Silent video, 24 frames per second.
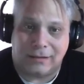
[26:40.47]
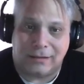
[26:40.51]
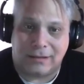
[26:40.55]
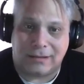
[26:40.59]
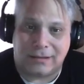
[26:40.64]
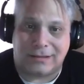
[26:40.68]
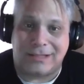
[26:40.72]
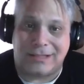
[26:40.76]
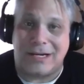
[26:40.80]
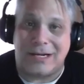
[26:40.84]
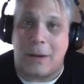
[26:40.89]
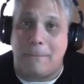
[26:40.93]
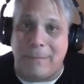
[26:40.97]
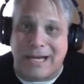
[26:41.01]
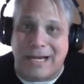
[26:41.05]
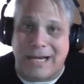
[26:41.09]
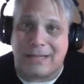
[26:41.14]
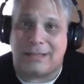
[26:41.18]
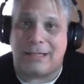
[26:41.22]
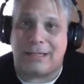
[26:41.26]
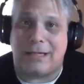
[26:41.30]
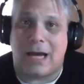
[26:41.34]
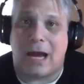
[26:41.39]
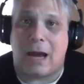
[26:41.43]
This is an
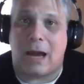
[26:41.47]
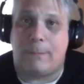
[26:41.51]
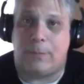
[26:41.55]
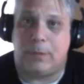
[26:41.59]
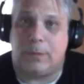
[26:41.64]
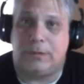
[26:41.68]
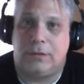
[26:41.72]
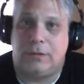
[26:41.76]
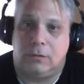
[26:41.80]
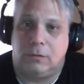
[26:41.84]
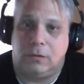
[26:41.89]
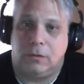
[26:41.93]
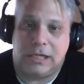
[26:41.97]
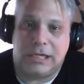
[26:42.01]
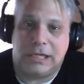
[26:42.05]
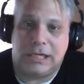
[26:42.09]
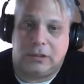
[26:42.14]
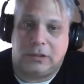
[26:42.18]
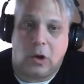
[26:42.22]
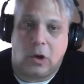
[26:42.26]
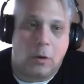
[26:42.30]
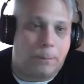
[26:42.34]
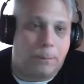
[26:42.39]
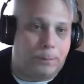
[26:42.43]
amazing opportunity.
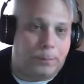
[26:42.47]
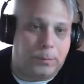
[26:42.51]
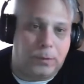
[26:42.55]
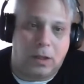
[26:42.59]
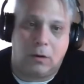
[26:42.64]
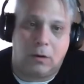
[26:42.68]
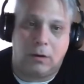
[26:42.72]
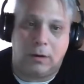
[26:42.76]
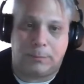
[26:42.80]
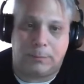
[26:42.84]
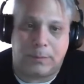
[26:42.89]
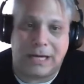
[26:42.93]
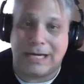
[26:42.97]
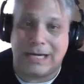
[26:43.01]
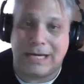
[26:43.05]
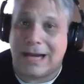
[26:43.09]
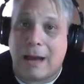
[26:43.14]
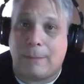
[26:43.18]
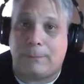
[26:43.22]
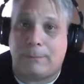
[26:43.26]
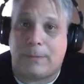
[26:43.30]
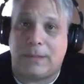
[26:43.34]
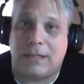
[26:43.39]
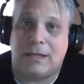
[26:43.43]
Don't blow it by
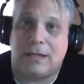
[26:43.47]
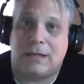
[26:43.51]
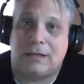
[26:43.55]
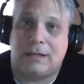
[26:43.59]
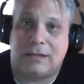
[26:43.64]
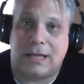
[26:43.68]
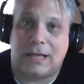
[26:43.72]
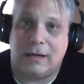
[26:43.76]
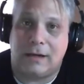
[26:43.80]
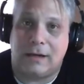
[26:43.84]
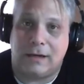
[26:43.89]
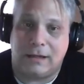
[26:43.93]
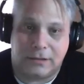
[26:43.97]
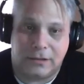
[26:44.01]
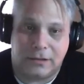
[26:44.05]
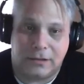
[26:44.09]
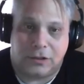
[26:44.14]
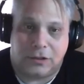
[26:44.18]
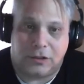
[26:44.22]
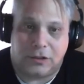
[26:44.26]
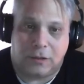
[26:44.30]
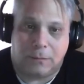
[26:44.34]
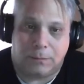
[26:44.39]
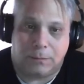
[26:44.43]
not being excited as you
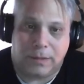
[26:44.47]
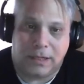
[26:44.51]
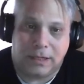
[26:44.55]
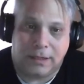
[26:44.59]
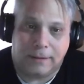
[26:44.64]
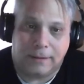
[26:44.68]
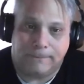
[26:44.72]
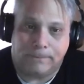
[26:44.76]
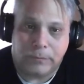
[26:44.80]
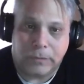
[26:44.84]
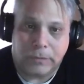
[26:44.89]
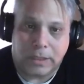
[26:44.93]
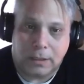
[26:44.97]
should be.